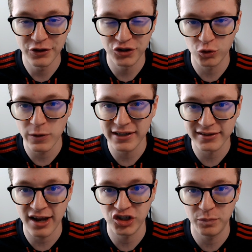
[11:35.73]
The
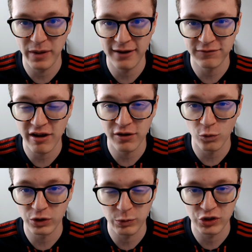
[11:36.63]
Streak/Span
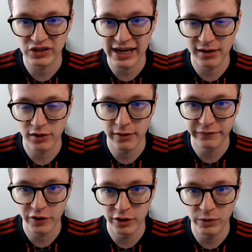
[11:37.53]
Finder, which we just had a lot
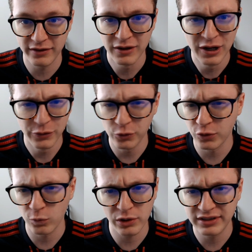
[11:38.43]
of fun with, those
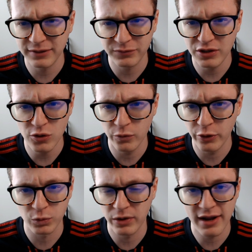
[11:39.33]
are relatively new.
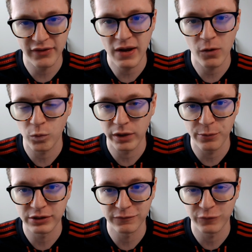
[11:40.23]
Those were not there when I
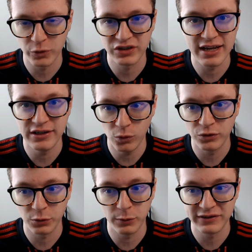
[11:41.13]
was first a
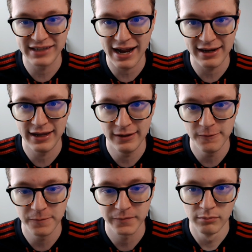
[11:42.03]
user of
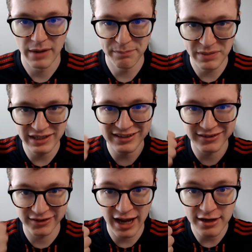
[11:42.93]
Stathead. My
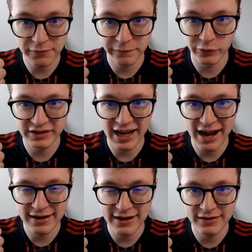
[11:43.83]
biggest like for
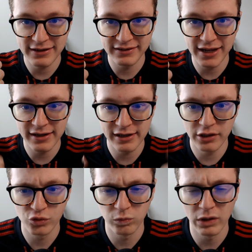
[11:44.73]
Stathead is that it
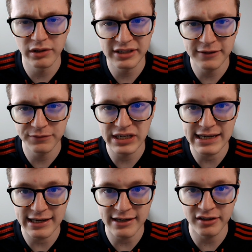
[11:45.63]
is
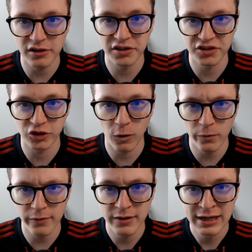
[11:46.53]
relatively easy to
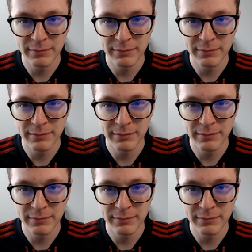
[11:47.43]
start,